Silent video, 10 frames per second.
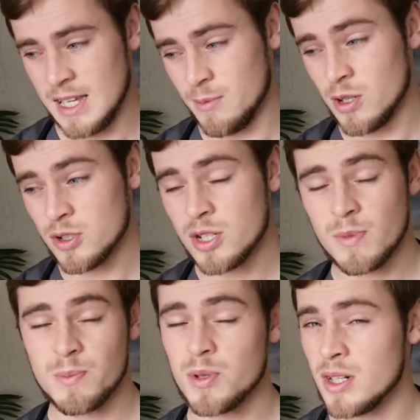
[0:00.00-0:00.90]
You may also
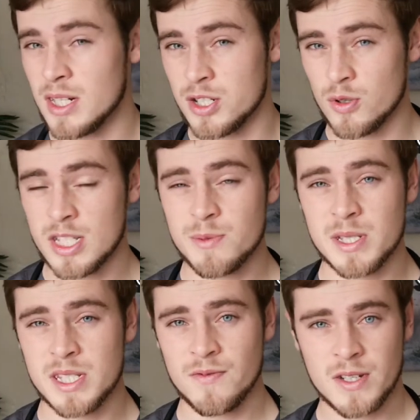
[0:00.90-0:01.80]
be put on a
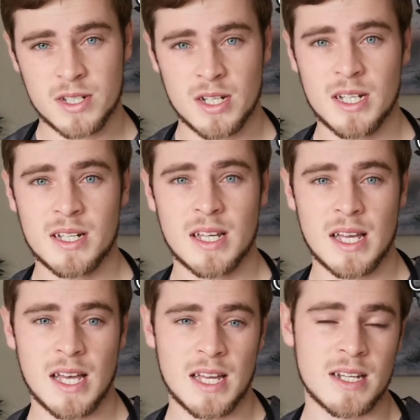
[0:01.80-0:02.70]
joint-specific
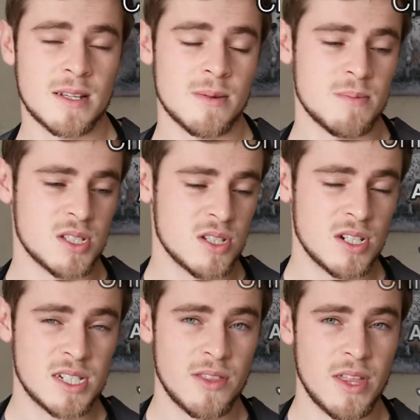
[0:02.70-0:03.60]
diet, and
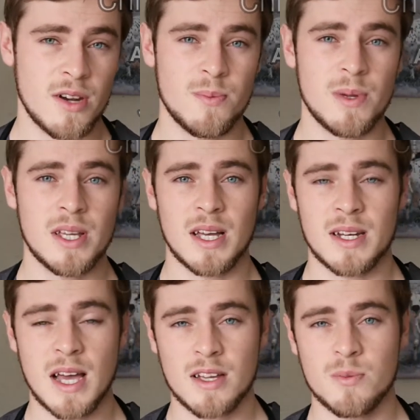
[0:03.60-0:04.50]
massage therapy
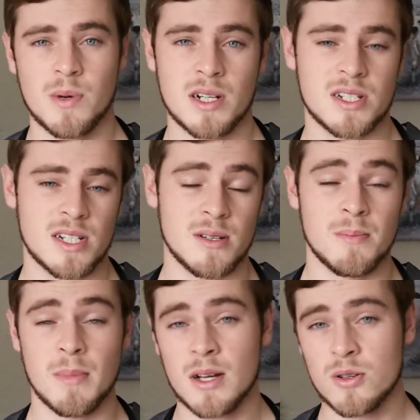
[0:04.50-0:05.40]
and
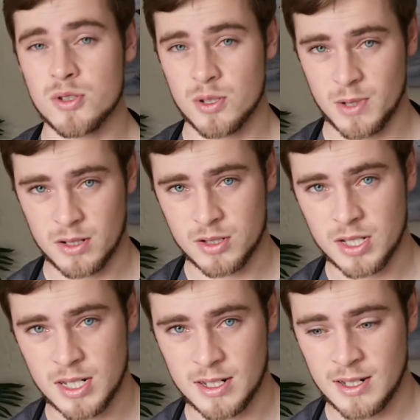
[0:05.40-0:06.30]
acupuncture may also be
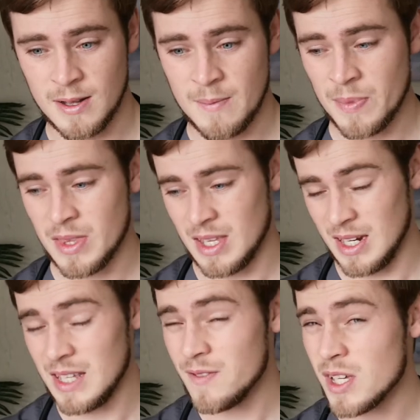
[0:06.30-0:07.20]
considered.
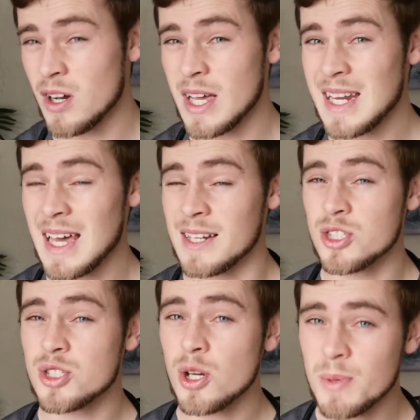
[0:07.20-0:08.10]
If there are any
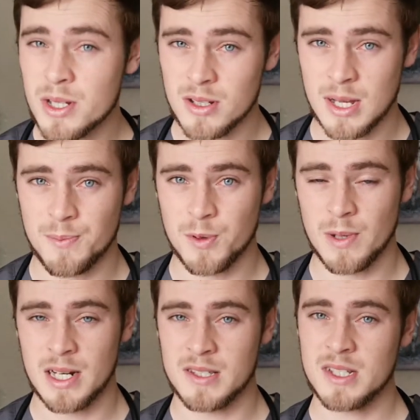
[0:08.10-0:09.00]
anatomical
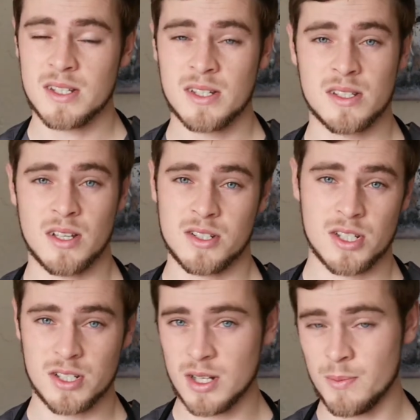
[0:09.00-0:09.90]
abnormalities, such
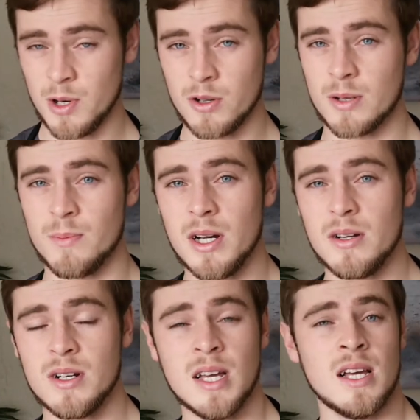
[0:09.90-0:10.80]
as a broken
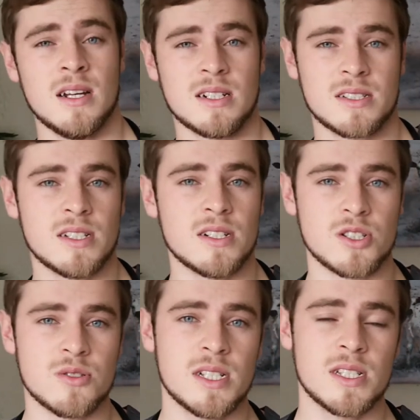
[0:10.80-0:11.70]
bone,
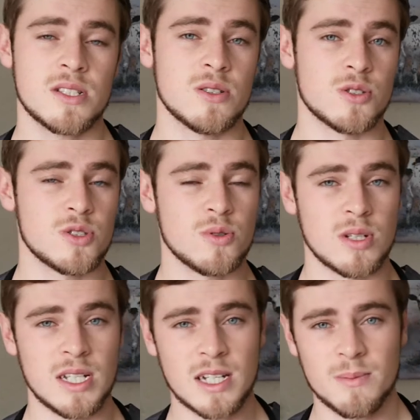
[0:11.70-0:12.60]
luxated joints, or
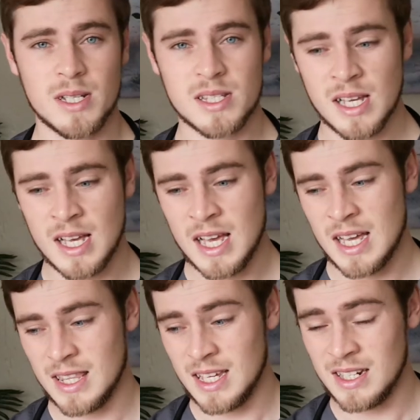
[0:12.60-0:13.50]
torn ligaments,
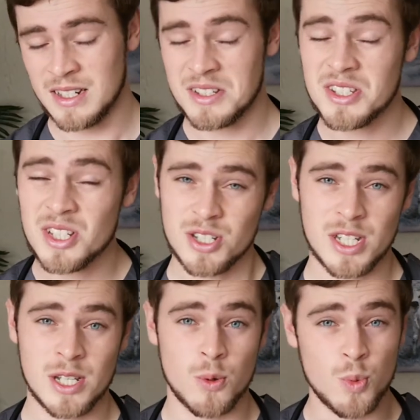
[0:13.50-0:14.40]
then
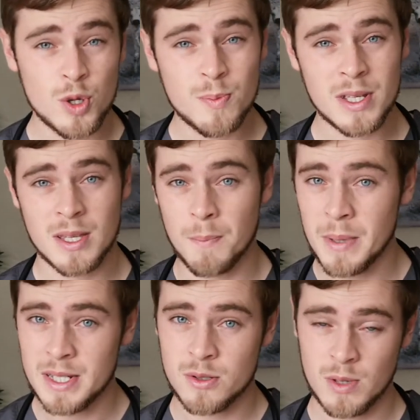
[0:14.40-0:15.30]
surgery would be the
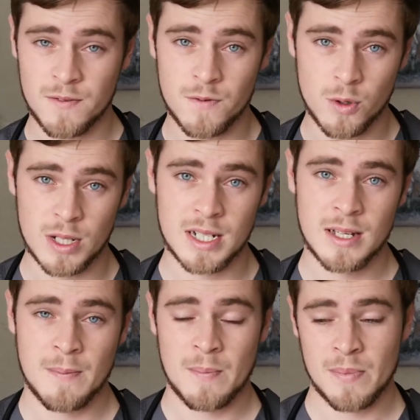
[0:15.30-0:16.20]
best way forward.
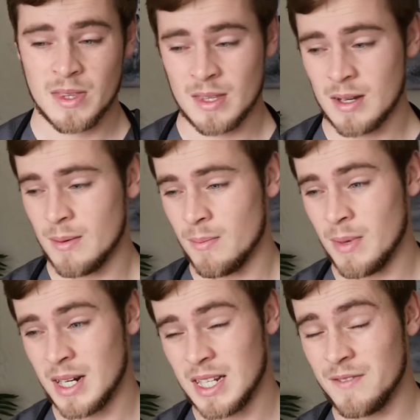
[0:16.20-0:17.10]

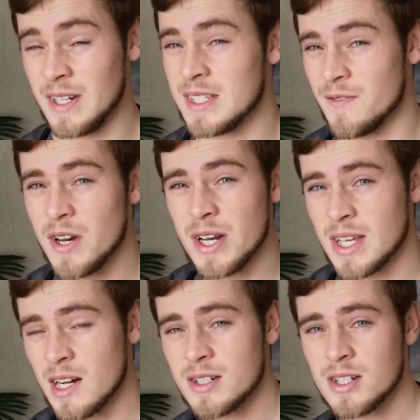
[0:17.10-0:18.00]
But if it is a very
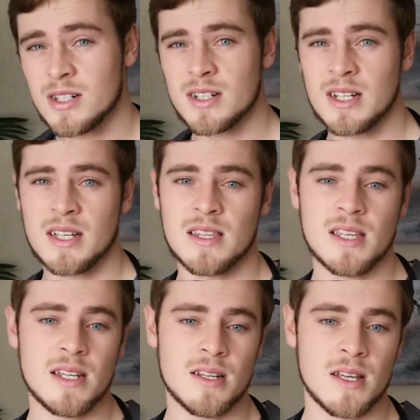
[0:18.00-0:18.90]
young dog,
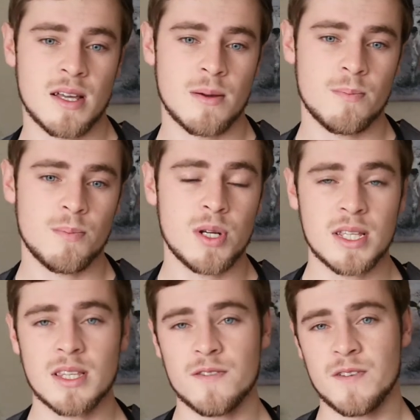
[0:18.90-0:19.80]
then
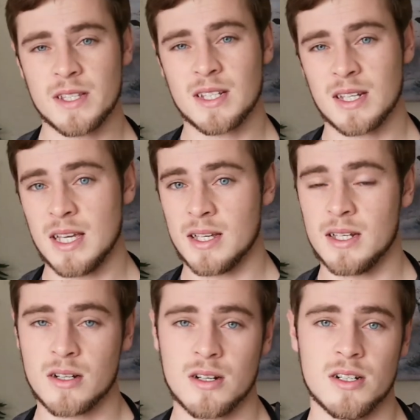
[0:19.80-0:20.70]
putting the affected leg
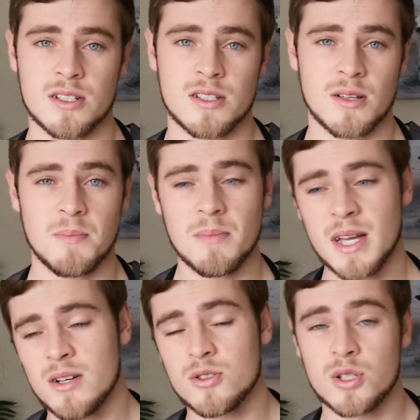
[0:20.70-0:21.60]
in a cast
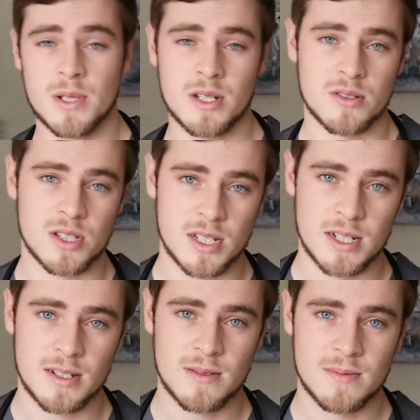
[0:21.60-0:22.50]
may also be considered.